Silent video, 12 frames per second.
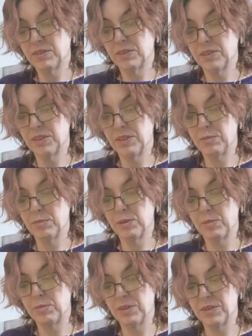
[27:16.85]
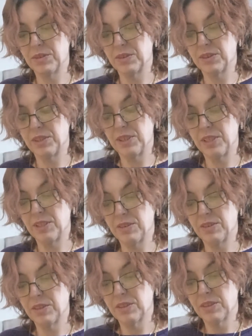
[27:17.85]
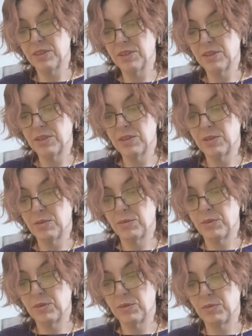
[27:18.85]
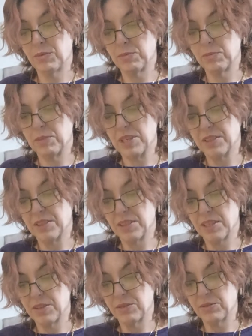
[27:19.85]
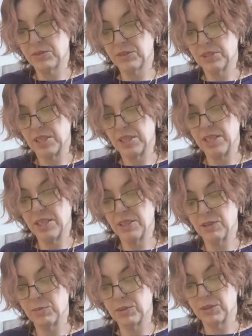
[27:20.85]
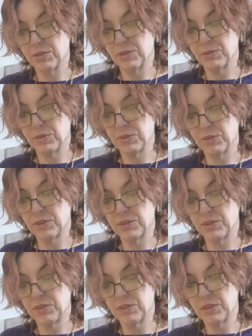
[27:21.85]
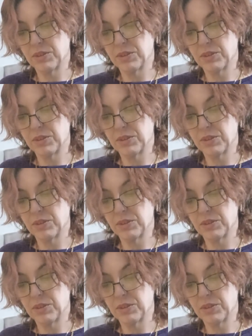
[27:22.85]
And then my brother, he went over Ma's house. I had to work, of course.